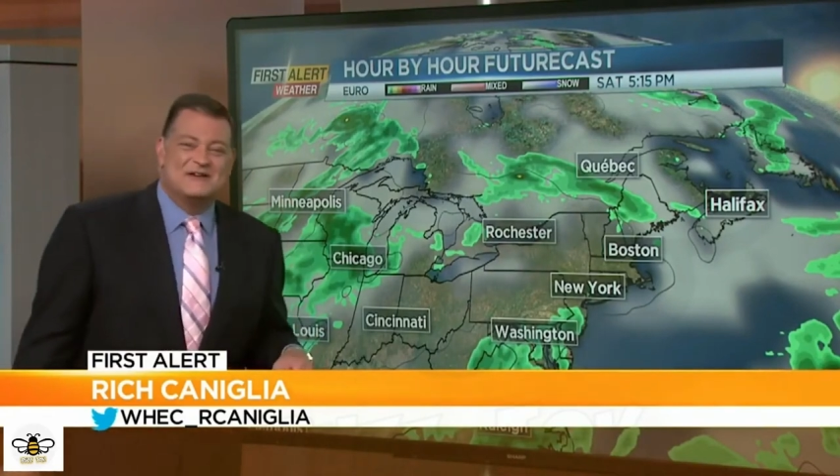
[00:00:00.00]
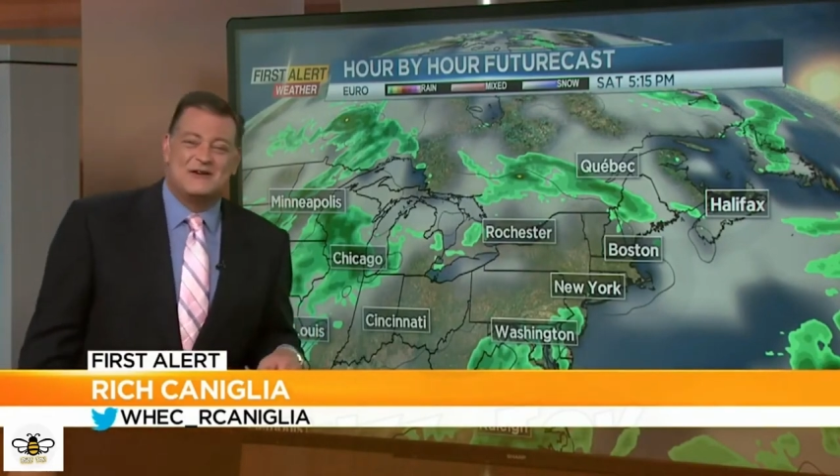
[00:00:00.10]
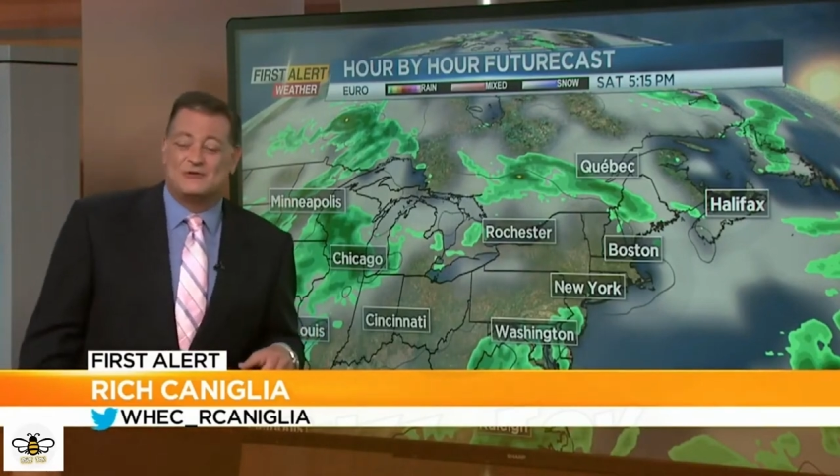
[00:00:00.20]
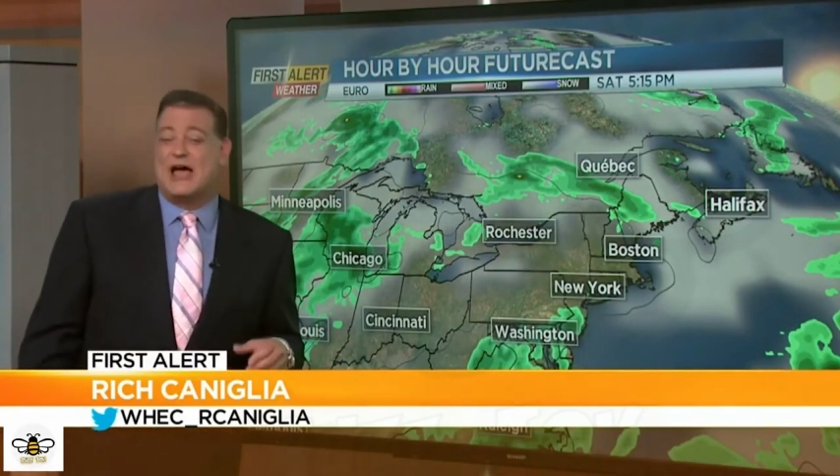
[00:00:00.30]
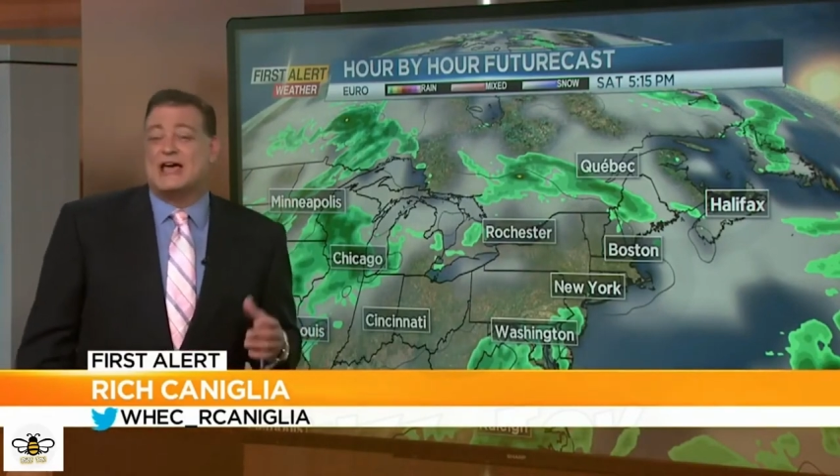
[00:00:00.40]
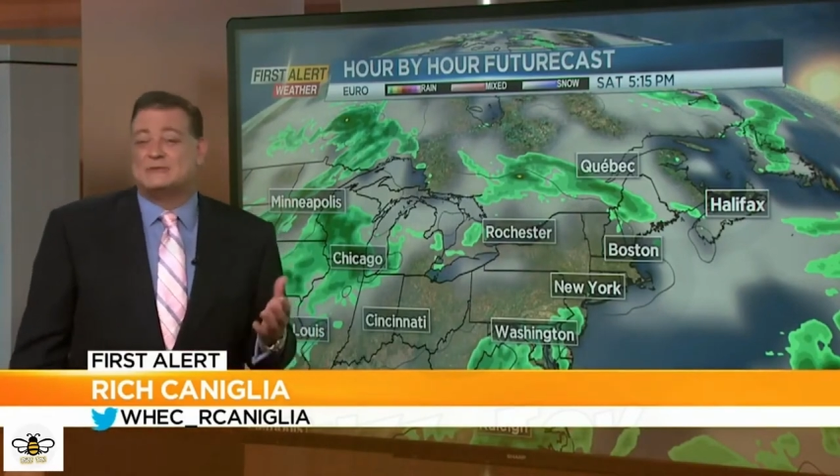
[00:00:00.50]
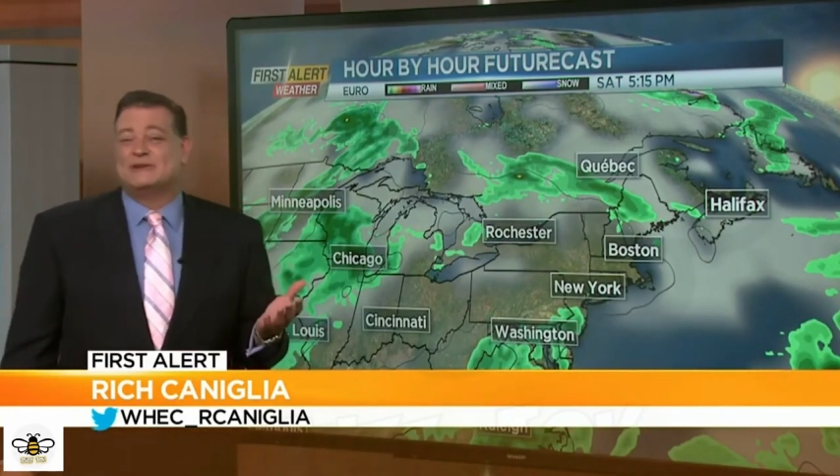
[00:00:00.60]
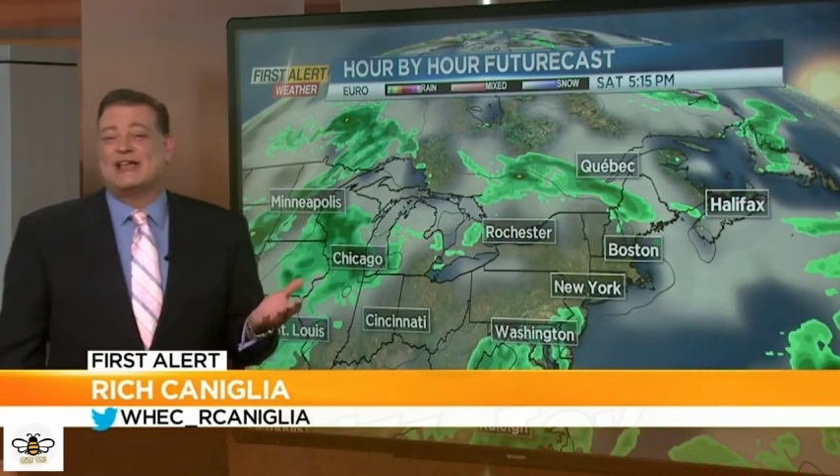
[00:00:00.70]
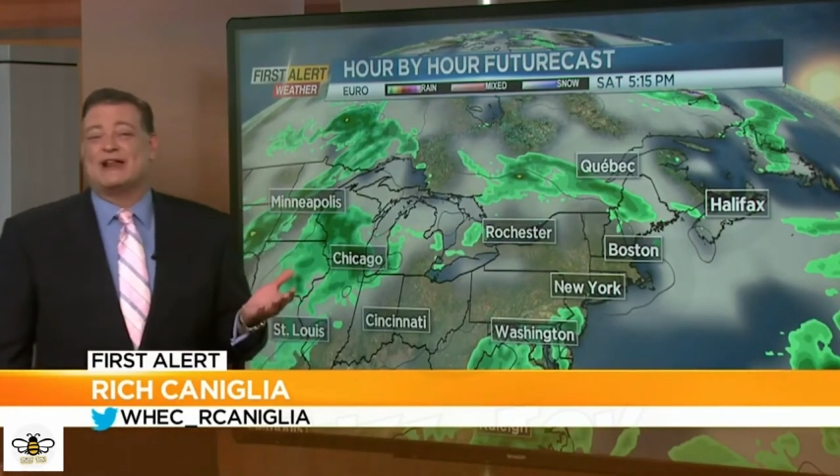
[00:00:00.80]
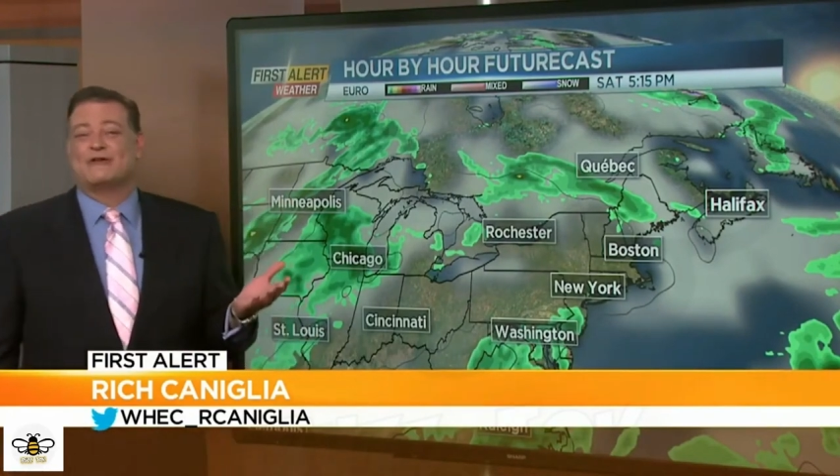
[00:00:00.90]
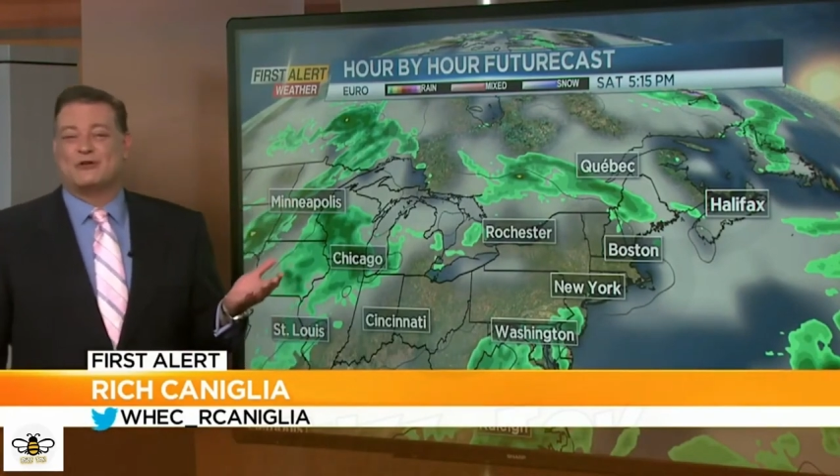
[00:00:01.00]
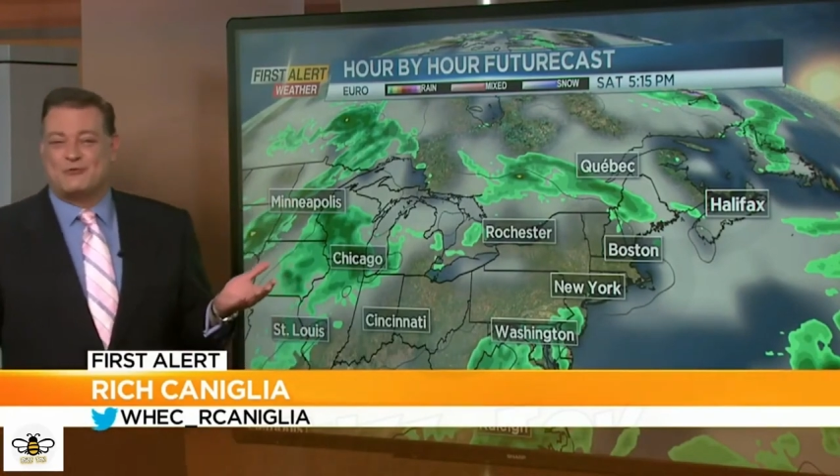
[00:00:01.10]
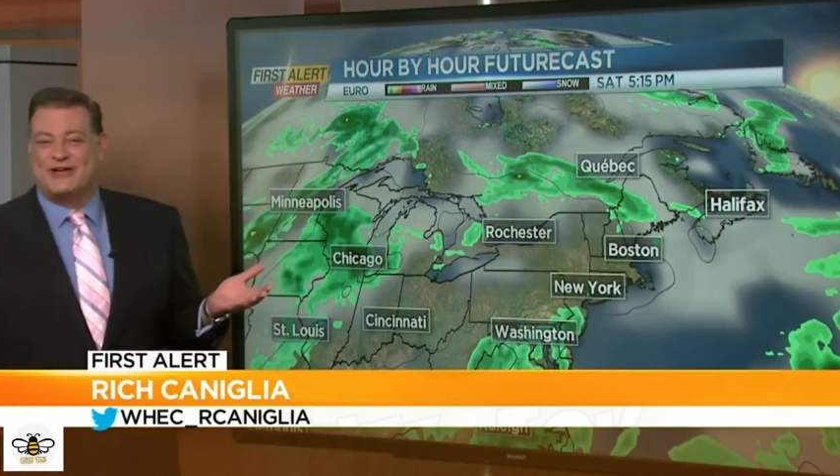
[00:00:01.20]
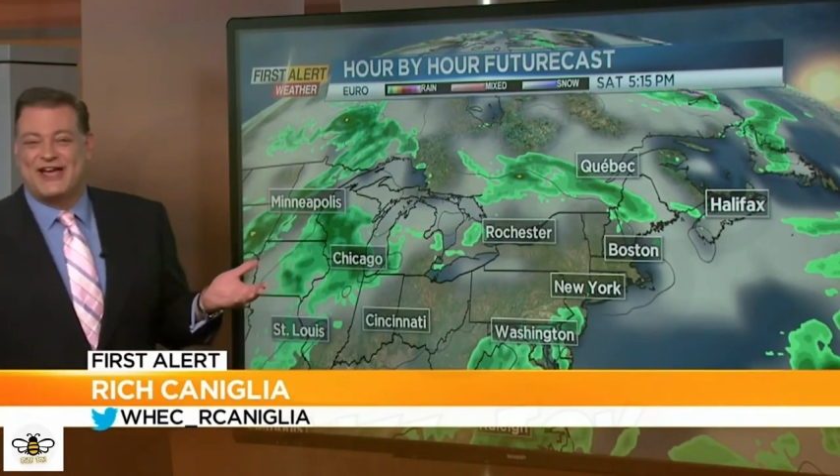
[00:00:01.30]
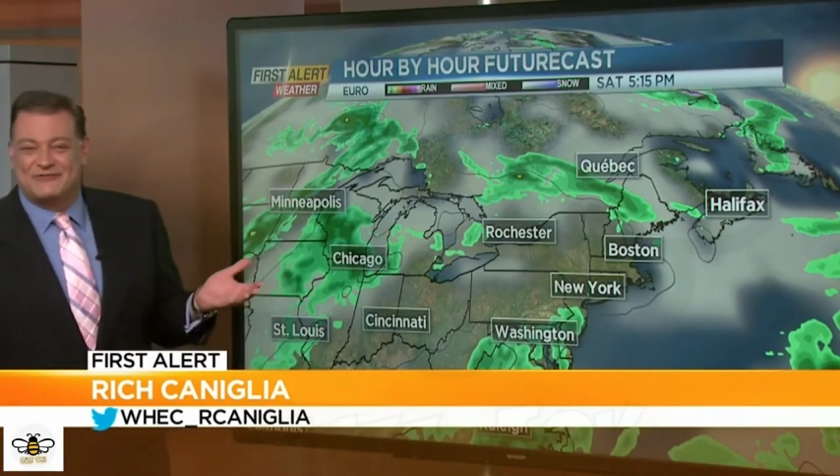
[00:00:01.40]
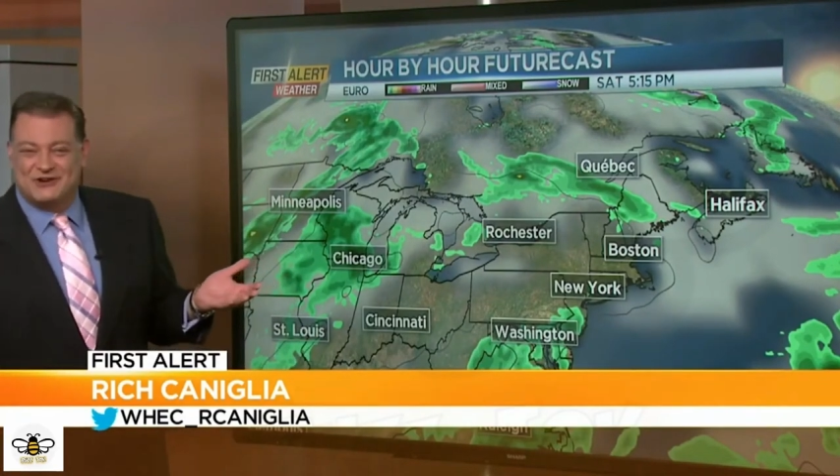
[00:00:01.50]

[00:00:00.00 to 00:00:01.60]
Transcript: No, ask me later in the week